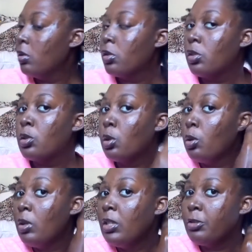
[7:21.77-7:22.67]
So
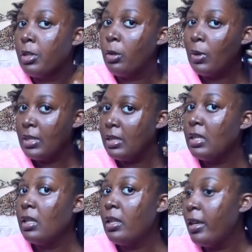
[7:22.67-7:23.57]
literally what is
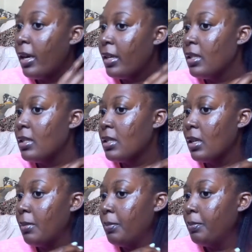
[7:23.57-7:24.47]
in here is
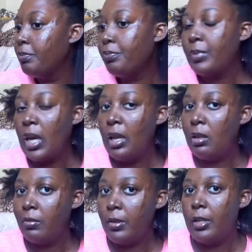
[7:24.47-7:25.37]

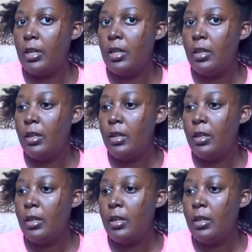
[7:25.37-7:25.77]
aloe vera,